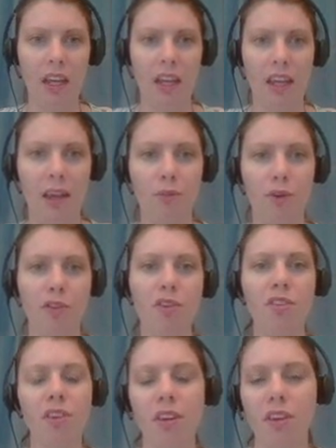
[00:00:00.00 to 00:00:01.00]
In
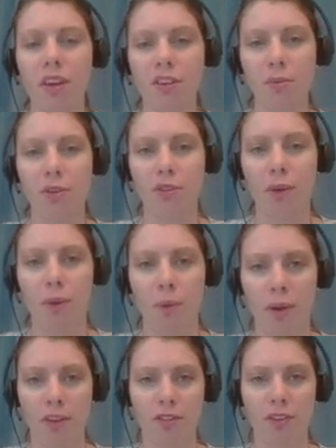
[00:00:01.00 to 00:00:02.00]
refusing a customer's
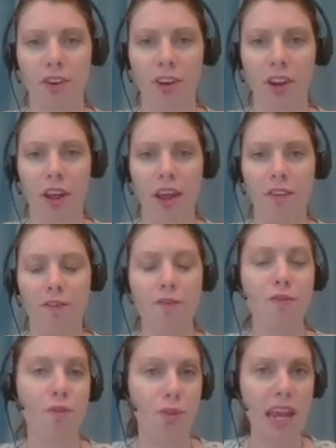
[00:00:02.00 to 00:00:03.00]
request for
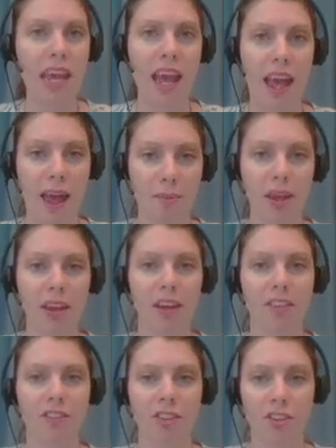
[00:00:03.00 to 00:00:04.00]
free hemming
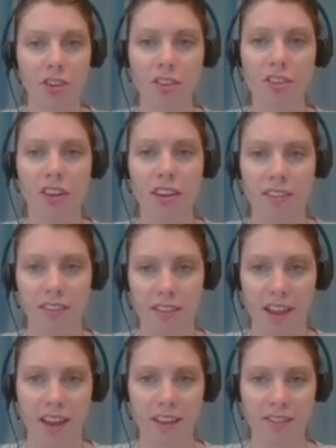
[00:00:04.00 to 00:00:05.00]
of skirts and
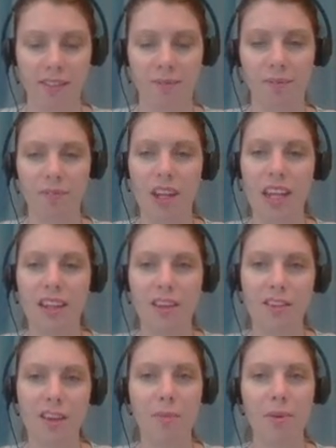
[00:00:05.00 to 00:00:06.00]
slacks, this
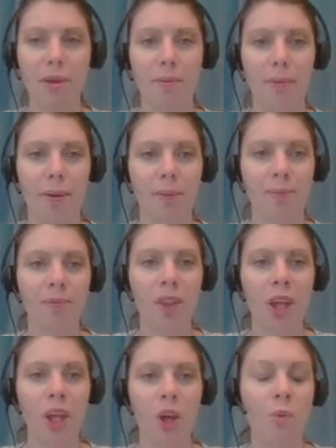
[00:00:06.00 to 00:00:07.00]
company wrote,
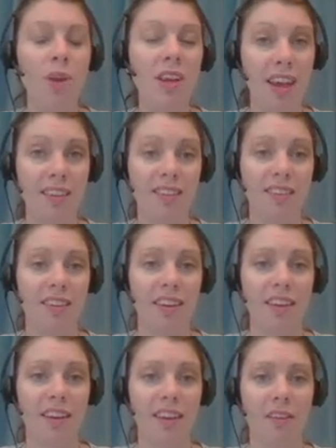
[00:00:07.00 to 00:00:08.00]
"We
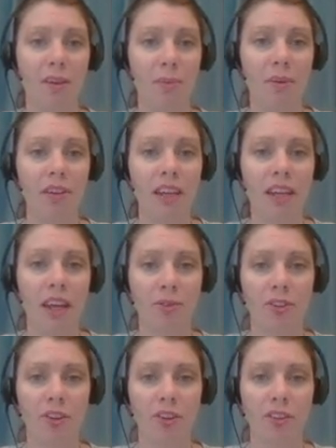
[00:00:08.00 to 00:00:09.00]
tested our ability to hem
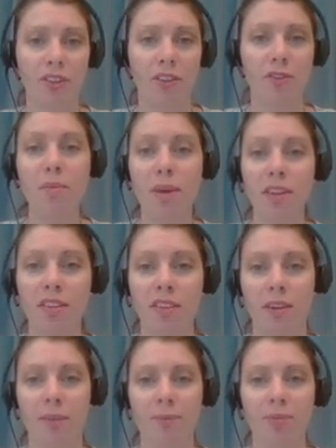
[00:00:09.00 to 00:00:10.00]
skirts a few months
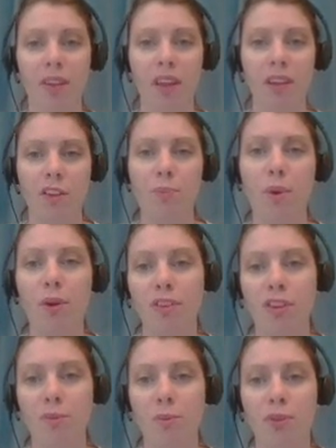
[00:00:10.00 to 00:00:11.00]
ago. This
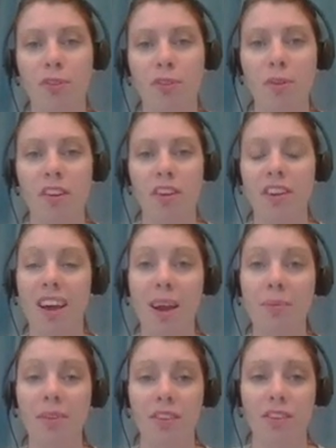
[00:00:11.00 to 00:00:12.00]
process proved to be very
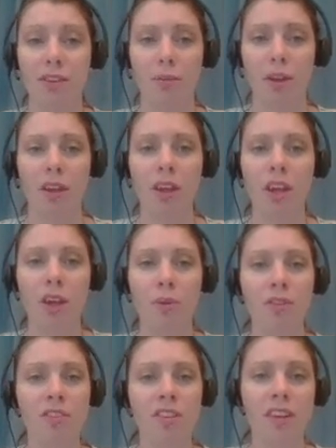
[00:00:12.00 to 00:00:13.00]
time consuming.
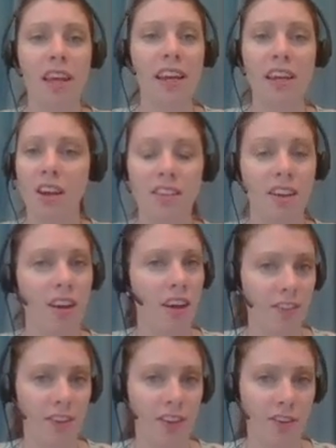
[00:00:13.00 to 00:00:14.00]
We've decided not to
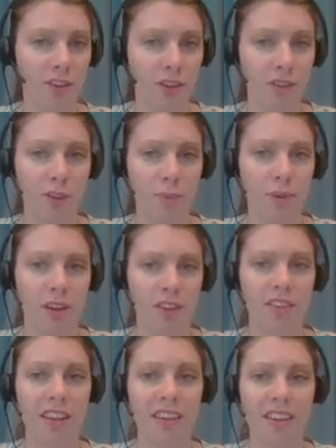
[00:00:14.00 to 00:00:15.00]
offer this service because
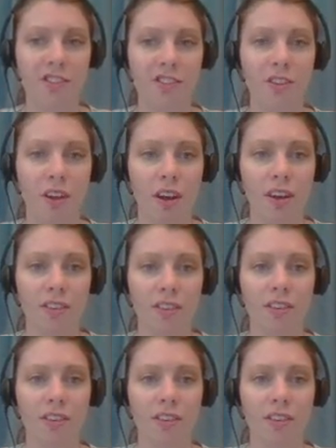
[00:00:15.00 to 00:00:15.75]
the additional cost